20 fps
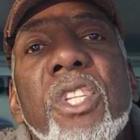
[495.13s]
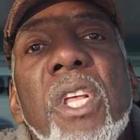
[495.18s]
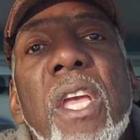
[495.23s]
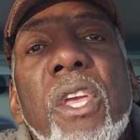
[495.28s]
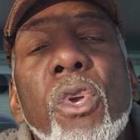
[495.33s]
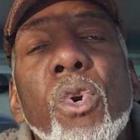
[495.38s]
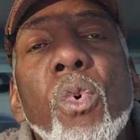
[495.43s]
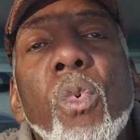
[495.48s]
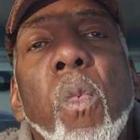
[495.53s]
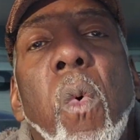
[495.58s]
that
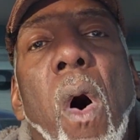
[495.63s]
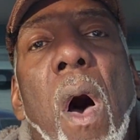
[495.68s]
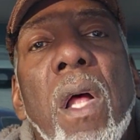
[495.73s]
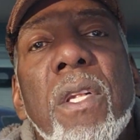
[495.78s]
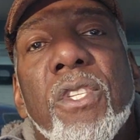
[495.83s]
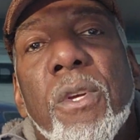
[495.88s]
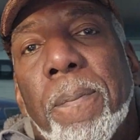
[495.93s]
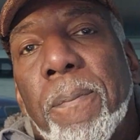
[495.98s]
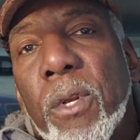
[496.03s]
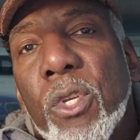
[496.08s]
you
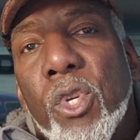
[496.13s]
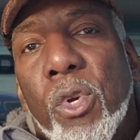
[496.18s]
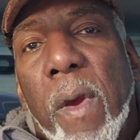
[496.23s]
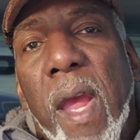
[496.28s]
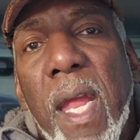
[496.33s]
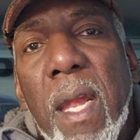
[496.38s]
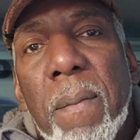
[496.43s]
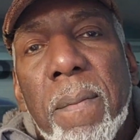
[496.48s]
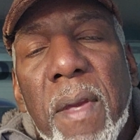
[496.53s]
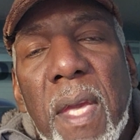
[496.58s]
want to
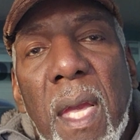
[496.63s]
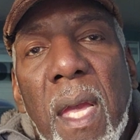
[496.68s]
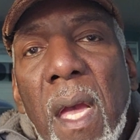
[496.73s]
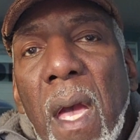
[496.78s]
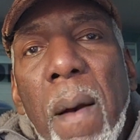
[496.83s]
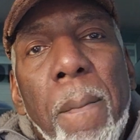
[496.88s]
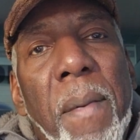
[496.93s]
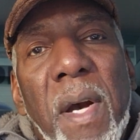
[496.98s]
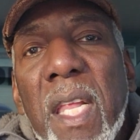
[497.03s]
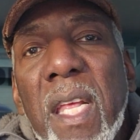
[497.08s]
portray to me,
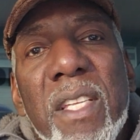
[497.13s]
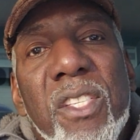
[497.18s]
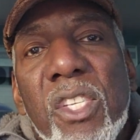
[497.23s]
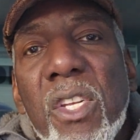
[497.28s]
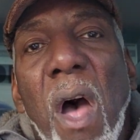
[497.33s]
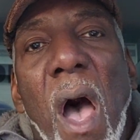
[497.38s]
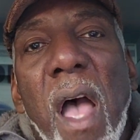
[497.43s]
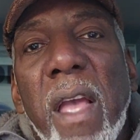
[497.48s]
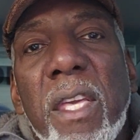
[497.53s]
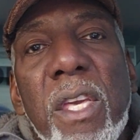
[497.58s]
but it's
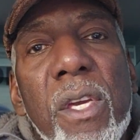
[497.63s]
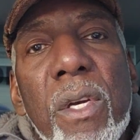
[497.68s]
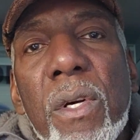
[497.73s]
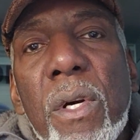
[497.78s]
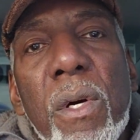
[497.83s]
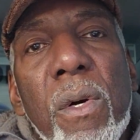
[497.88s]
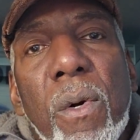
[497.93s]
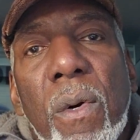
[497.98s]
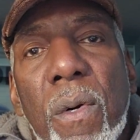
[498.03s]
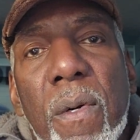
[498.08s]
not
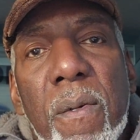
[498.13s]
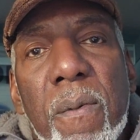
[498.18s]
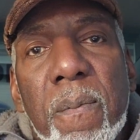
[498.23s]
you.